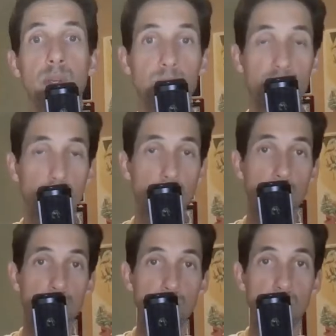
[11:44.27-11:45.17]
We're going to
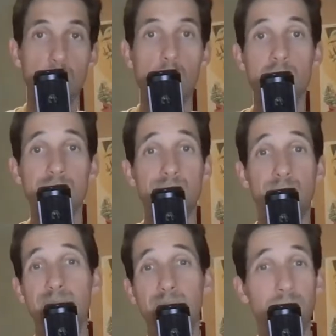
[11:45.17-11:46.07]
charge you the cost of
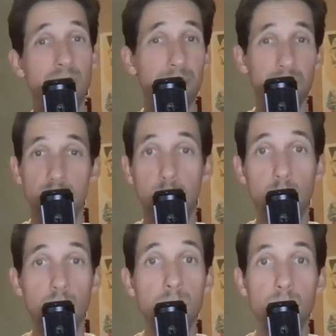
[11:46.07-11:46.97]
what you would pay for just
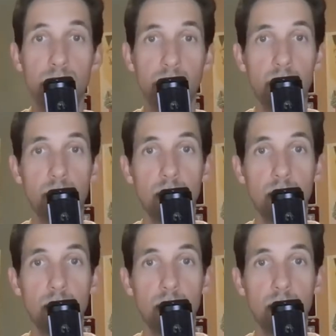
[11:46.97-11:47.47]
one movie.